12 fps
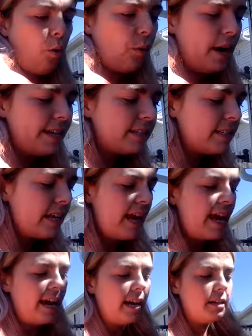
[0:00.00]
went
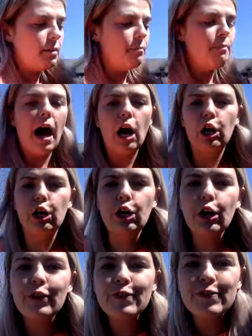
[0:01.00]
and bought her